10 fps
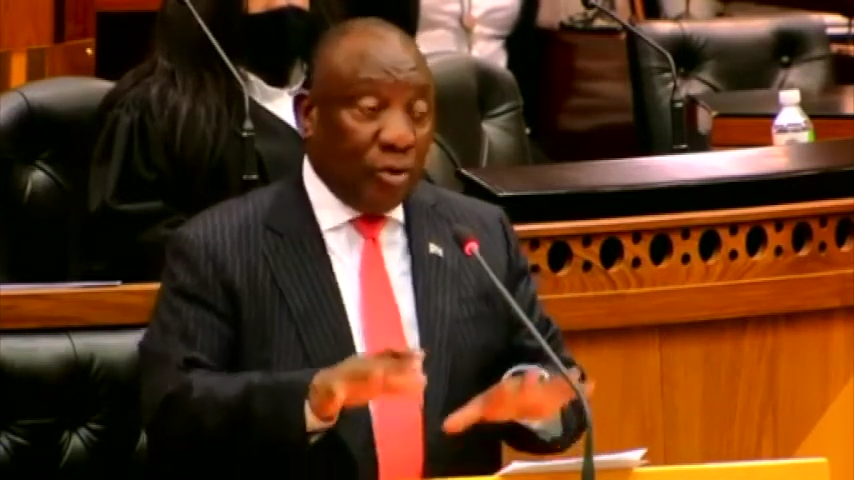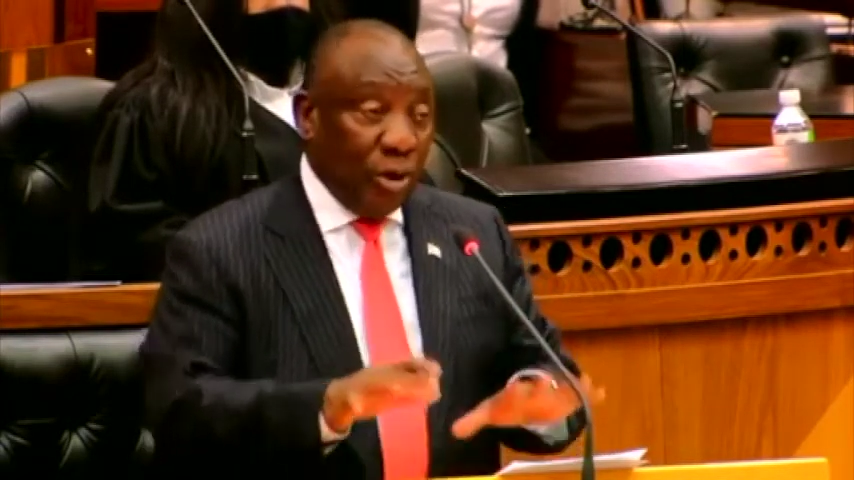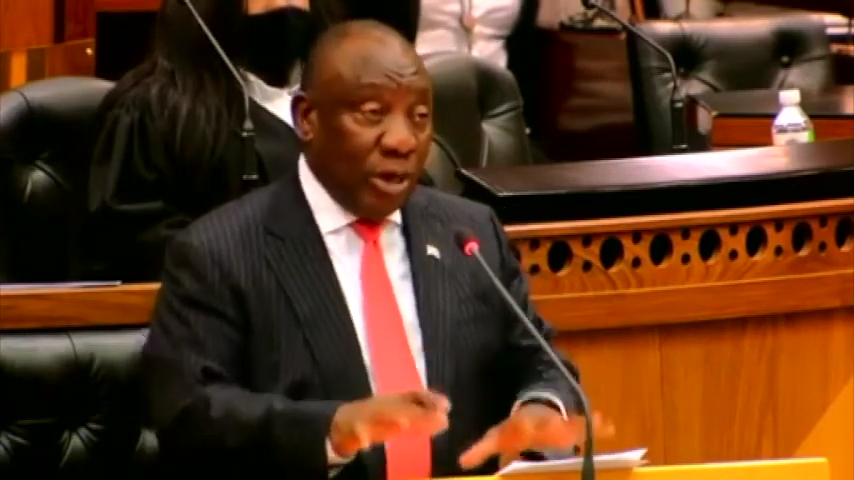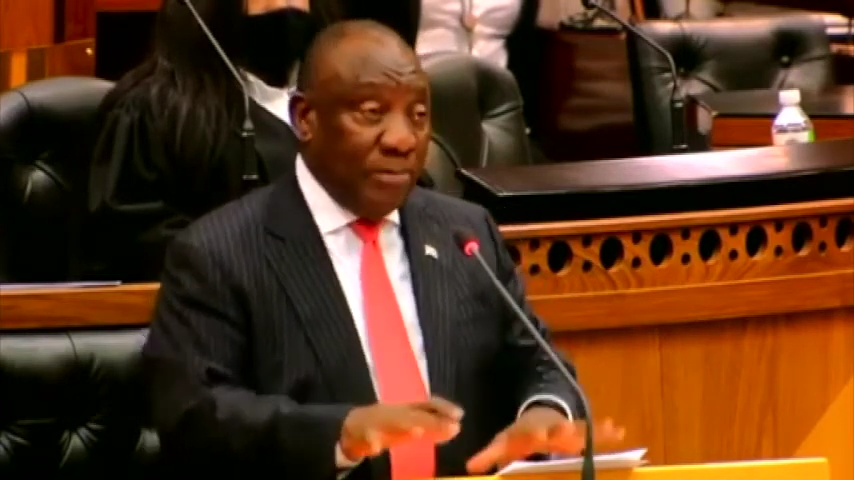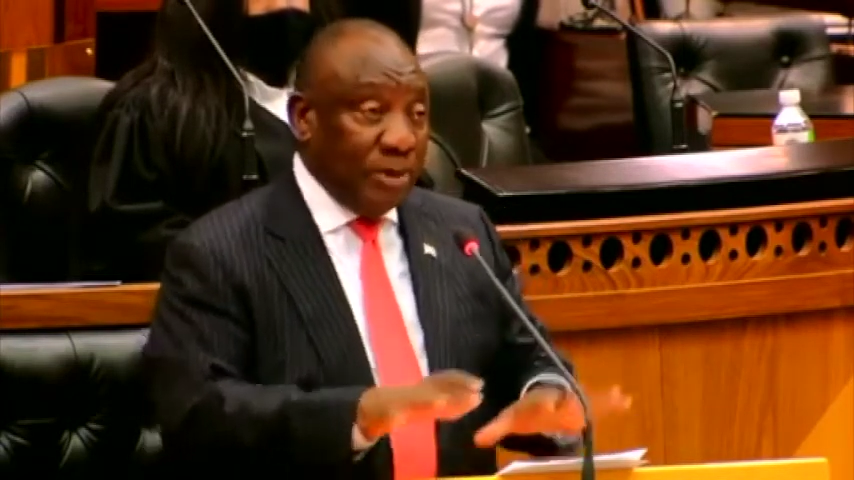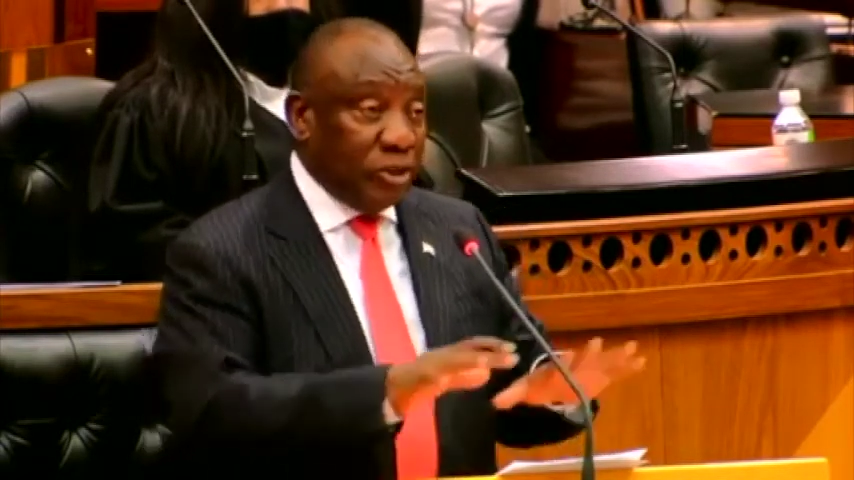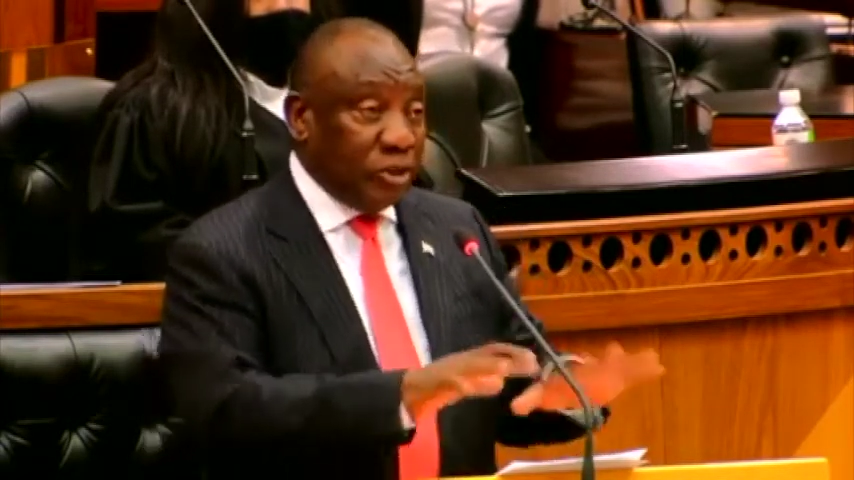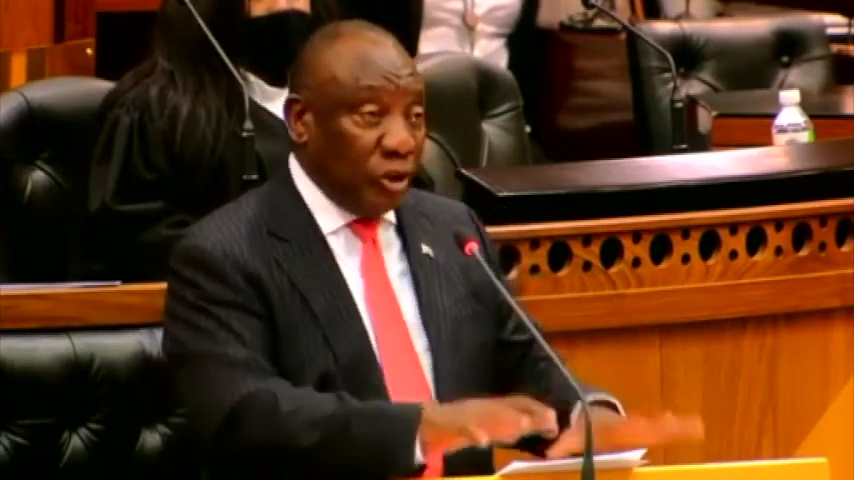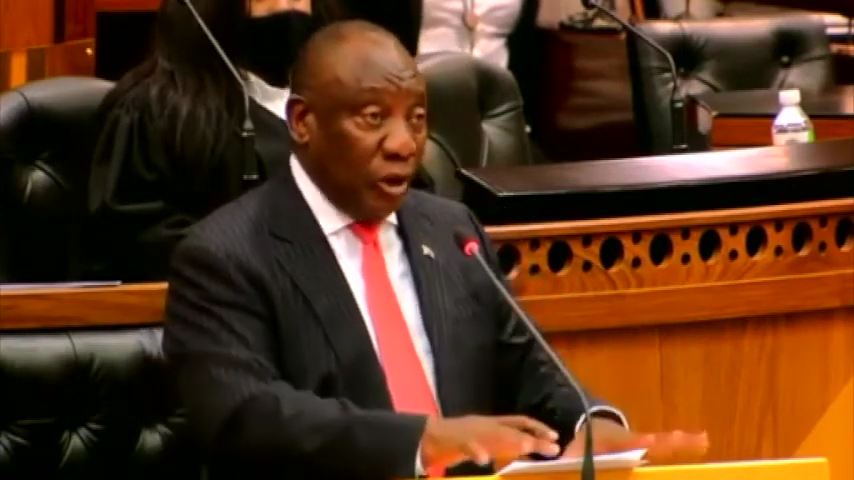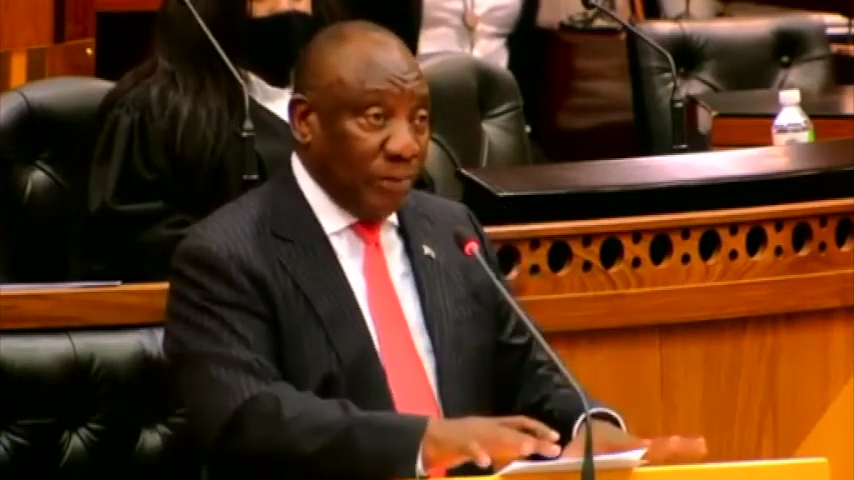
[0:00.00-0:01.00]
will be
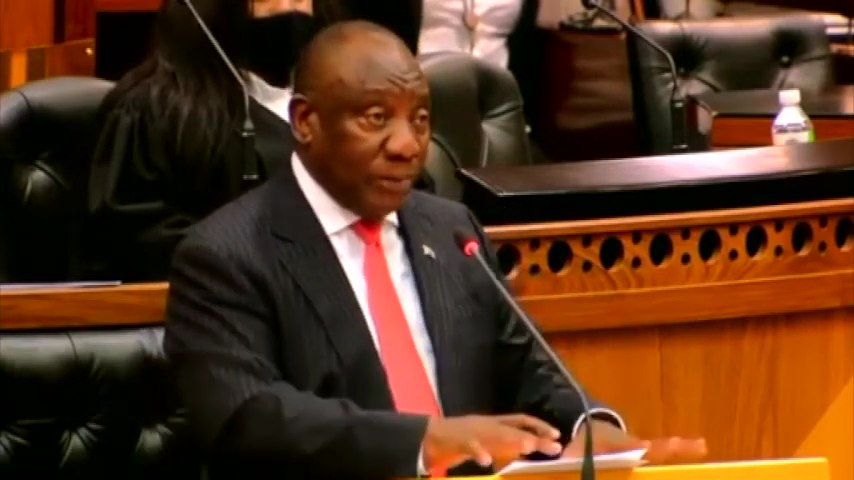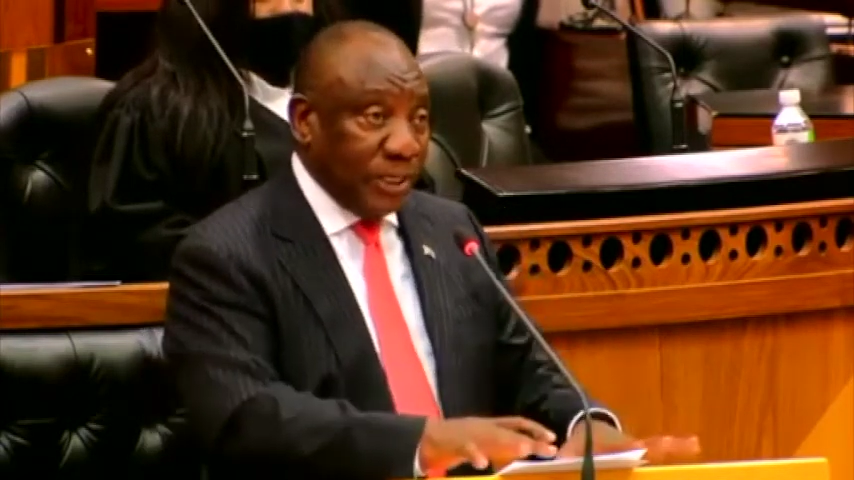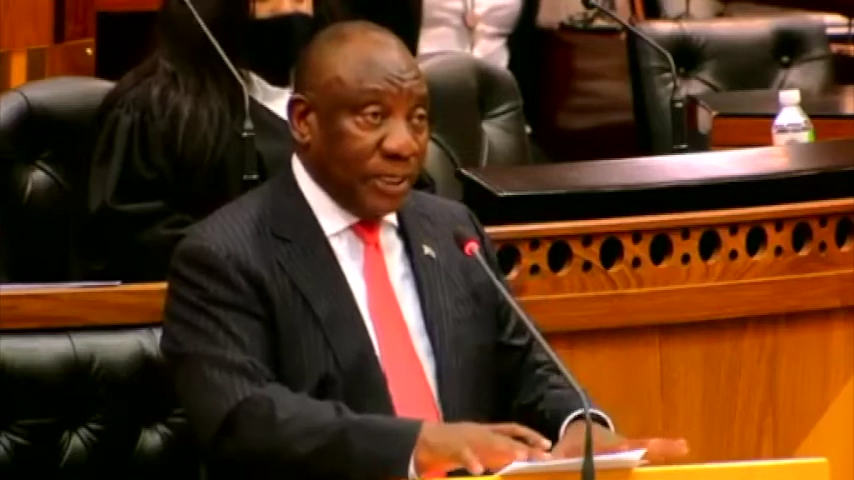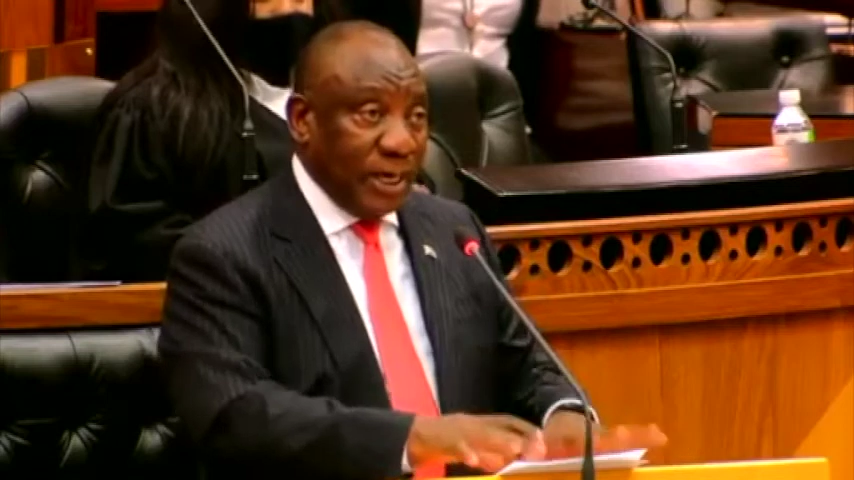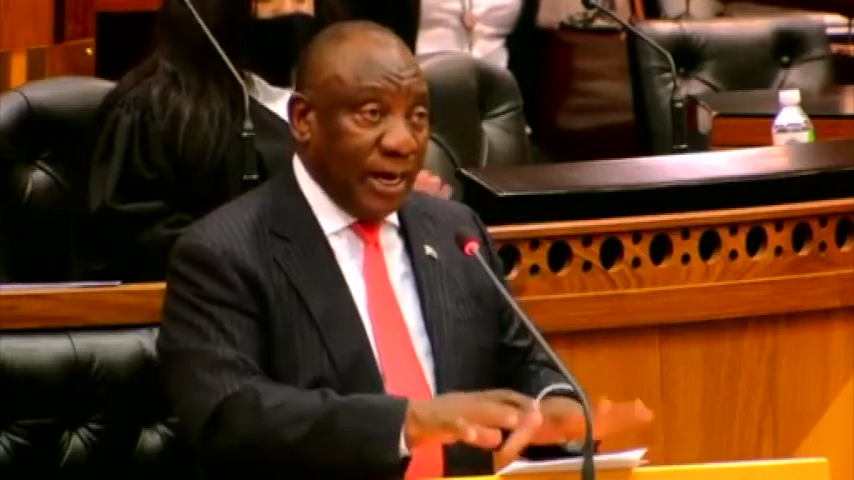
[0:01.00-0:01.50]
stopped,